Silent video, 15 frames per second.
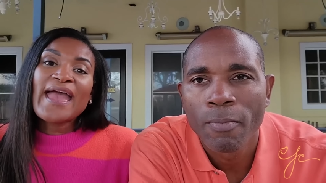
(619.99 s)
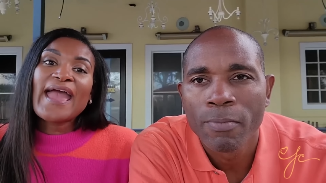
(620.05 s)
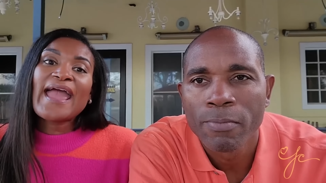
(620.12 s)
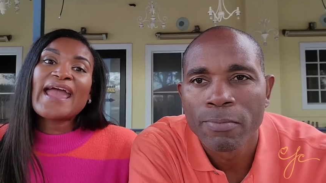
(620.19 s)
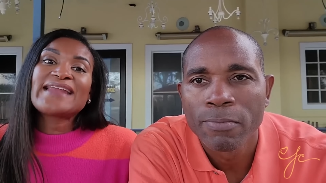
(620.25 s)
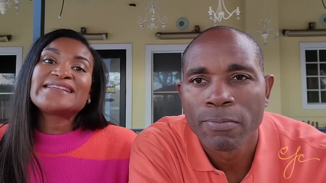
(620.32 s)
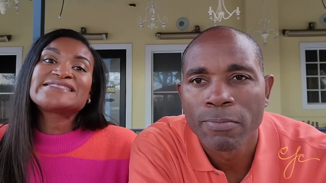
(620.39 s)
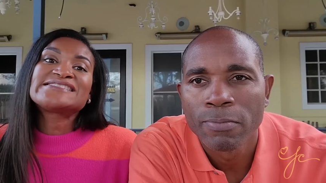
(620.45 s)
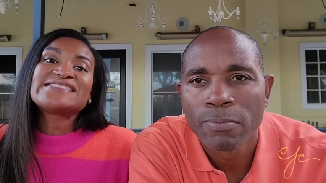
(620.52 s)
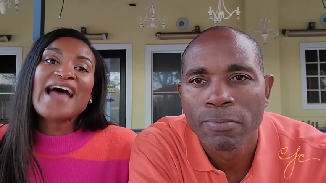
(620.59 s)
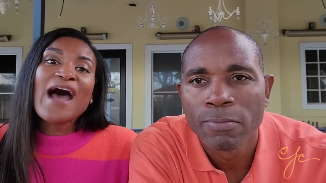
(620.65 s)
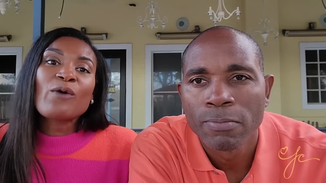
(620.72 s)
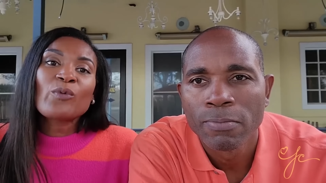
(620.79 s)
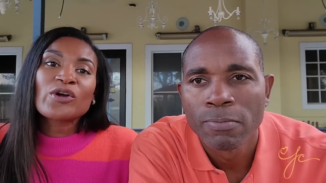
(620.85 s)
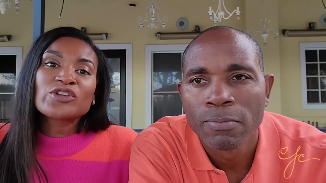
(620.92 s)
Speaker 1: and it's
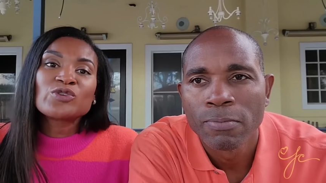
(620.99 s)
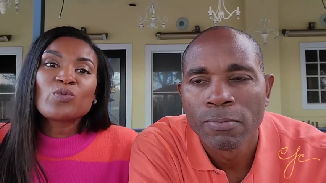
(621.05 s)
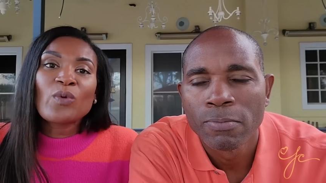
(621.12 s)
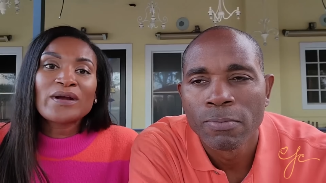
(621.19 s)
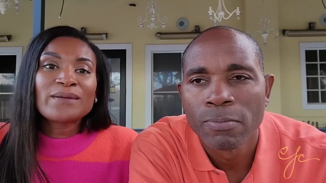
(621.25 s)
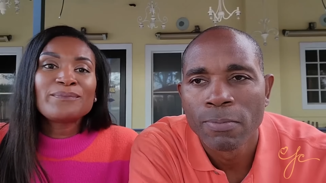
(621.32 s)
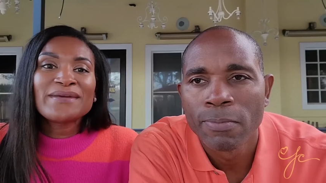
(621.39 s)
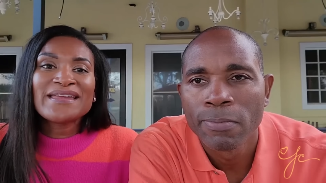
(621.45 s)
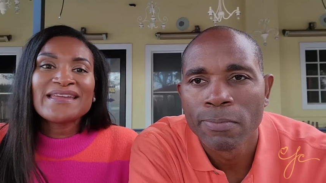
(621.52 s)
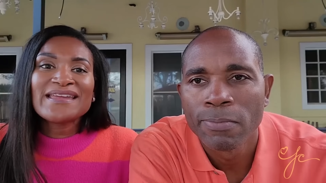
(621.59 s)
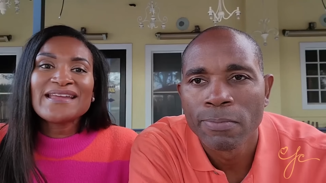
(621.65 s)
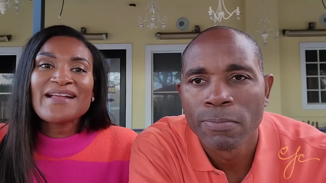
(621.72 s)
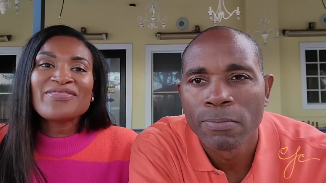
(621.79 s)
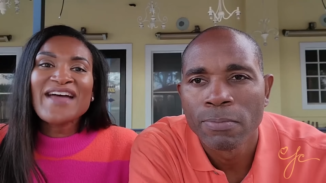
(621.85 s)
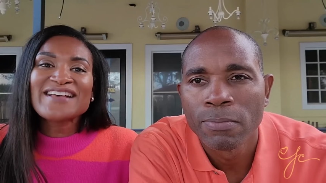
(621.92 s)
not where you want to
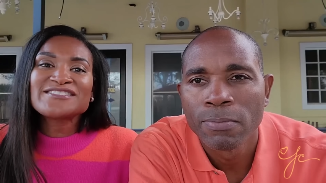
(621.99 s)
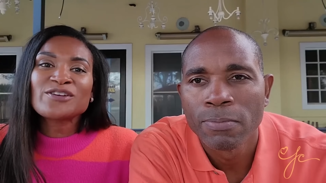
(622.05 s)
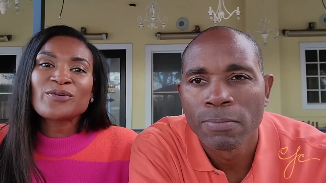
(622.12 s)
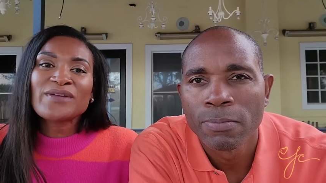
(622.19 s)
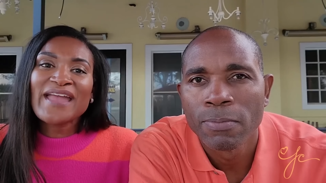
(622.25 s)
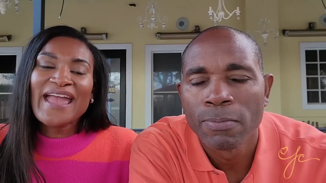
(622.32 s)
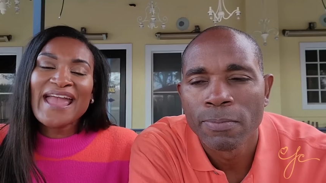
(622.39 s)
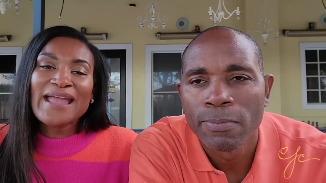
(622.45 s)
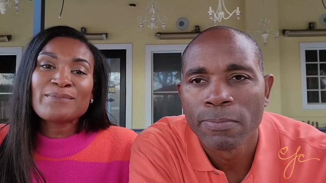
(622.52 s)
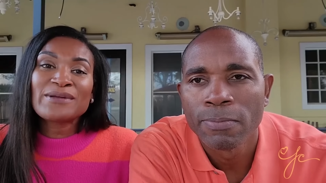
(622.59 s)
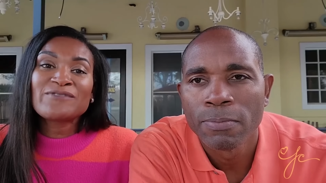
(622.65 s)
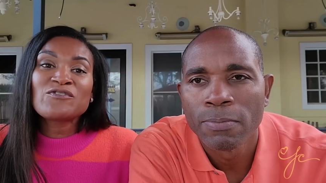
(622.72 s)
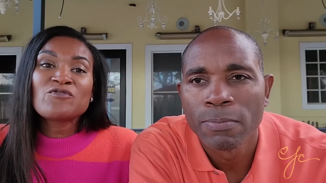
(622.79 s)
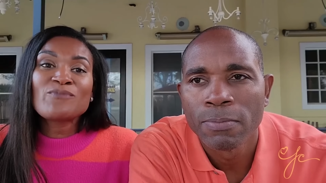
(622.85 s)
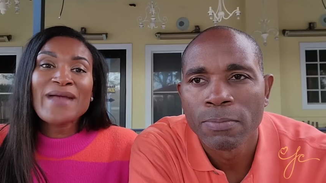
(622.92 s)
be, that's okay.
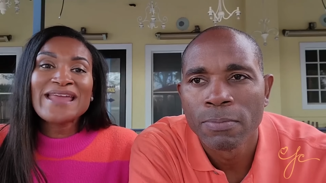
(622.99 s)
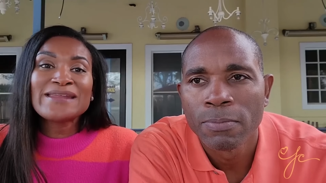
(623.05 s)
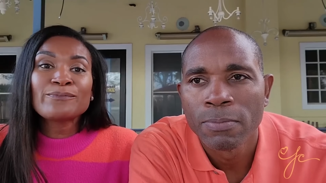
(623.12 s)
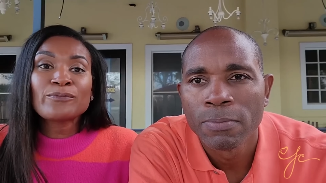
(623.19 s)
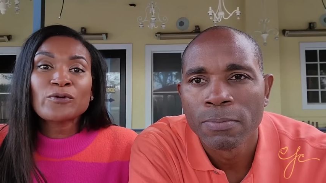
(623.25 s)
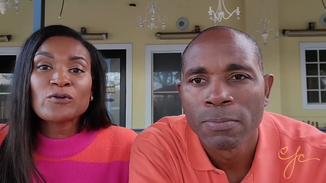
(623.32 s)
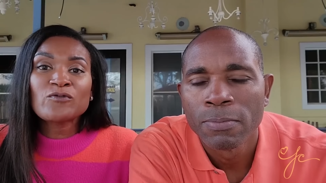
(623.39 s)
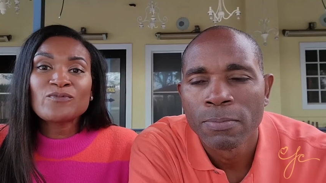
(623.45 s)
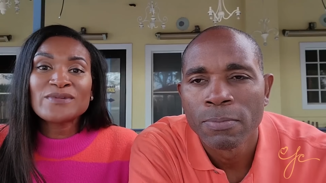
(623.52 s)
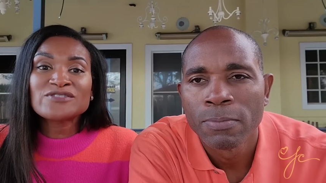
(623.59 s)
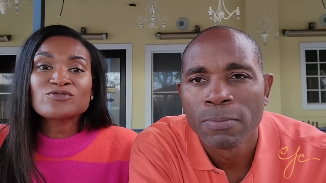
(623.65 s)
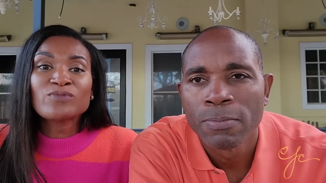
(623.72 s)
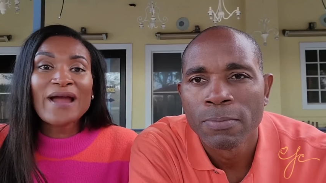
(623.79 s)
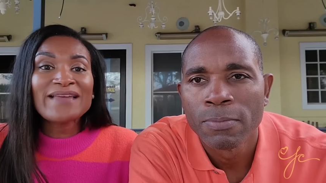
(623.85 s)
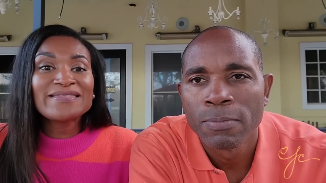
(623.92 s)
But if you've made
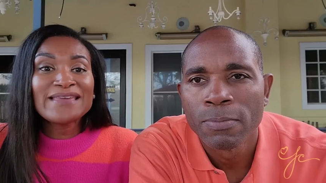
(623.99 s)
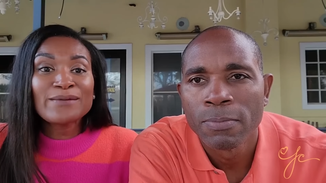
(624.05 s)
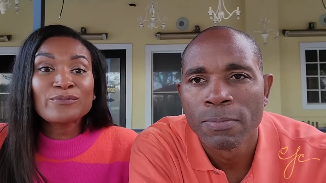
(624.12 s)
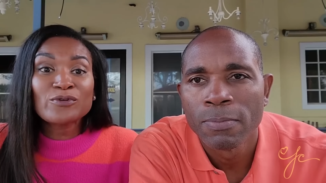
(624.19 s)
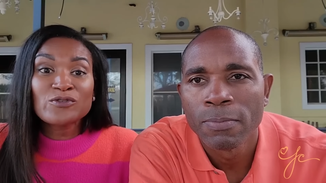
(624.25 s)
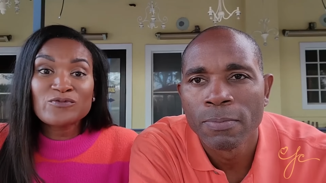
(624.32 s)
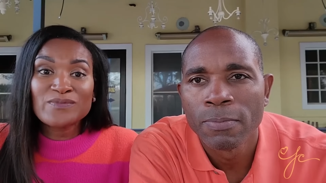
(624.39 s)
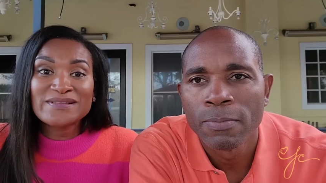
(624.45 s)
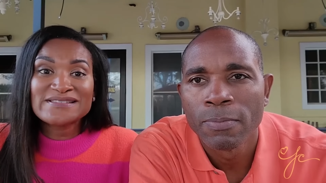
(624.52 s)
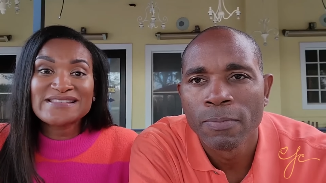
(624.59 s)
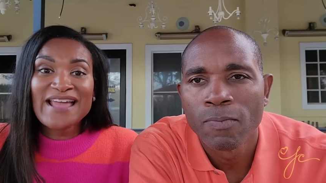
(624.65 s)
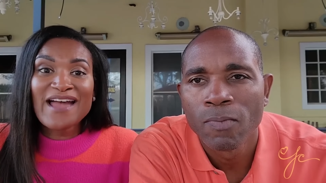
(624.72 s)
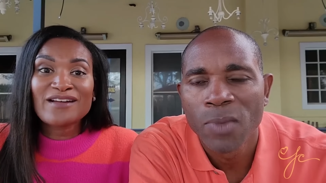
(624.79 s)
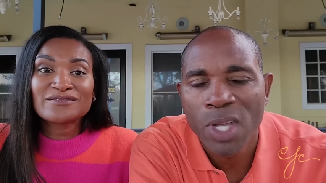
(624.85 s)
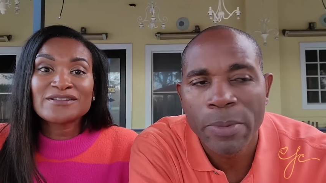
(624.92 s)
improvements, write the improvements
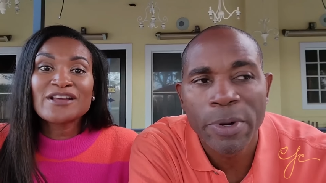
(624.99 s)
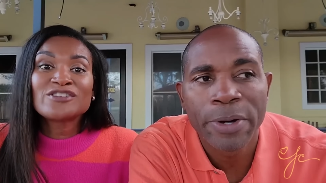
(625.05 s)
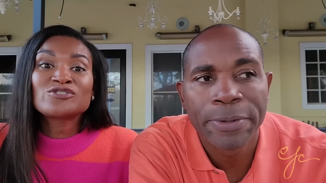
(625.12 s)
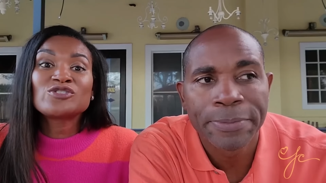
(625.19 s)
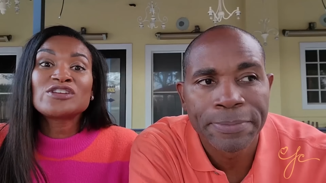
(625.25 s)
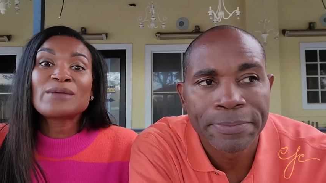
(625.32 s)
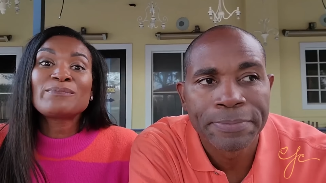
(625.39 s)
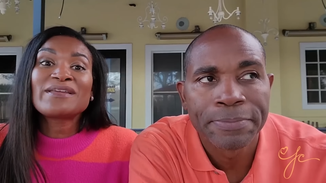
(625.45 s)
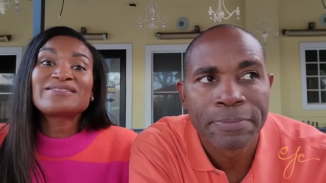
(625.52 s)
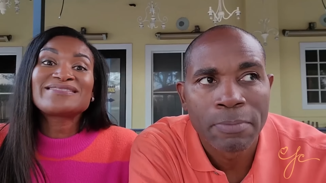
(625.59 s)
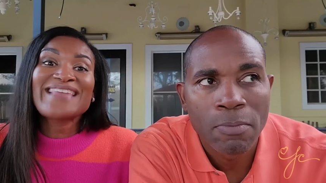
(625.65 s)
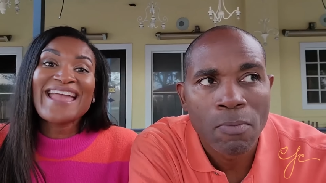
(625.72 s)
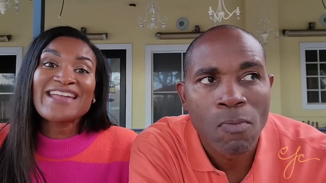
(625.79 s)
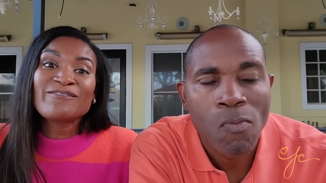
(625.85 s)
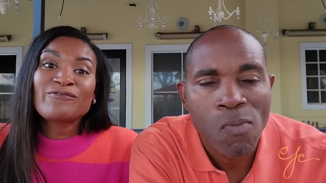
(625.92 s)
down so you can be
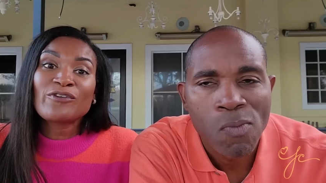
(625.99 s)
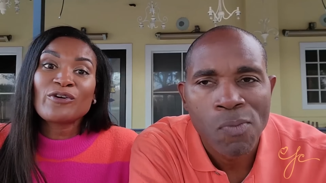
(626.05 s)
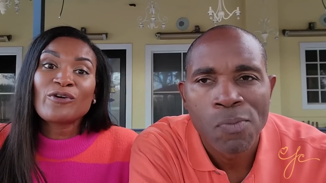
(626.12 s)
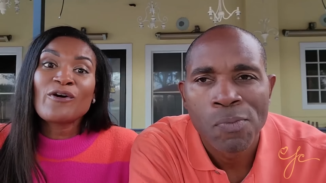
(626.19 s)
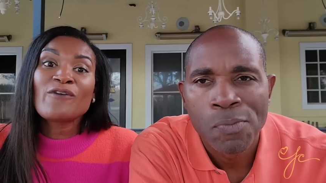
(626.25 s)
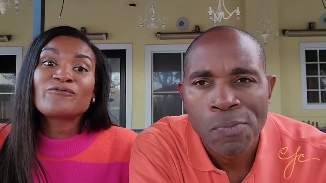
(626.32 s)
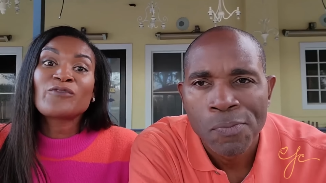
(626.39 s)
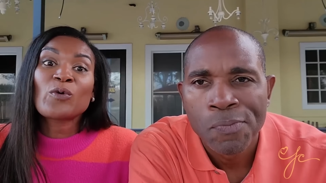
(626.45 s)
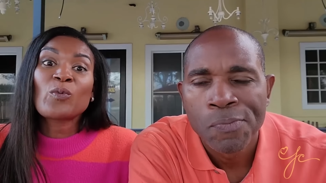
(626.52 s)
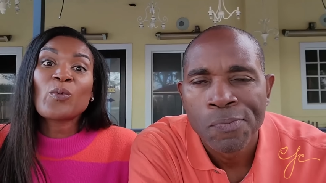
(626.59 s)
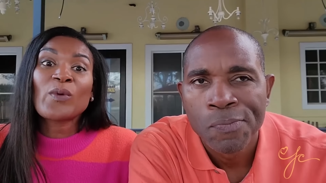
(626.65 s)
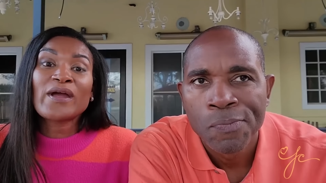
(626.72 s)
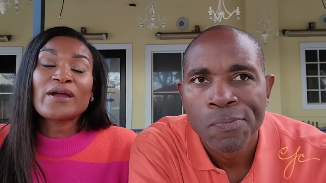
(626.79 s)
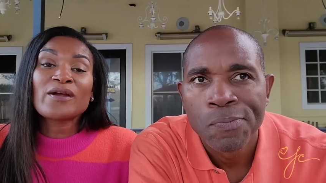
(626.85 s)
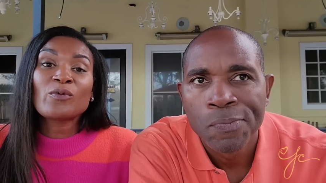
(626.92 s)
thankful for
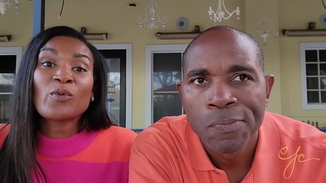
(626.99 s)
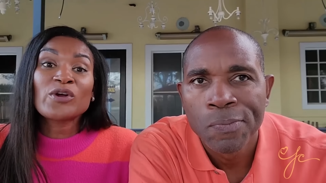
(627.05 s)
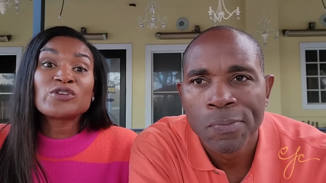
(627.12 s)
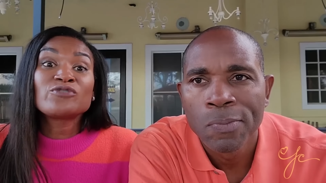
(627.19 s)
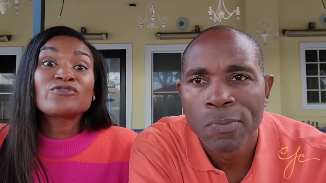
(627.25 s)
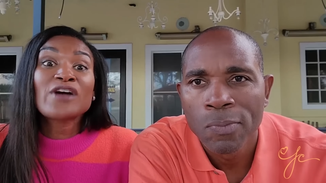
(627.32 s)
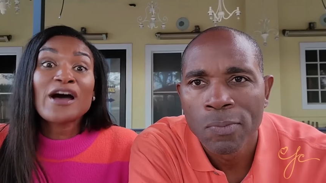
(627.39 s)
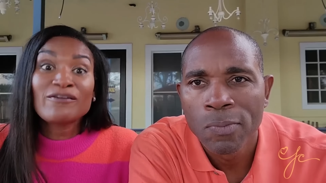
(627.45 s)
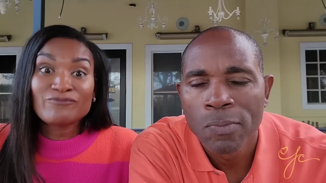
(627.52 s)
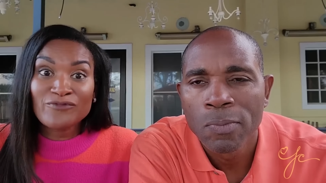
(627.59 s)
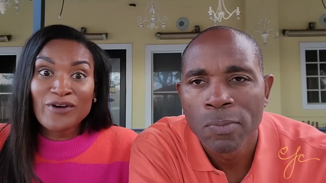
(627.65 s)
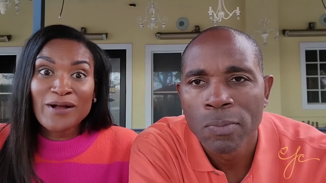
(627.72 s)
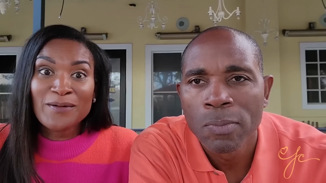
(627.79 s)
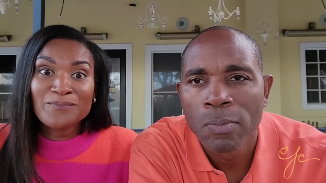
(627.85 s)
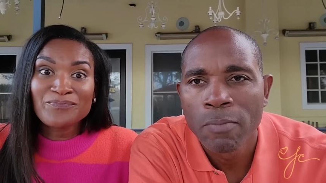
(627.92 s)
where, where you've come
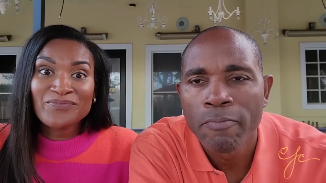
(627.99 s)
from.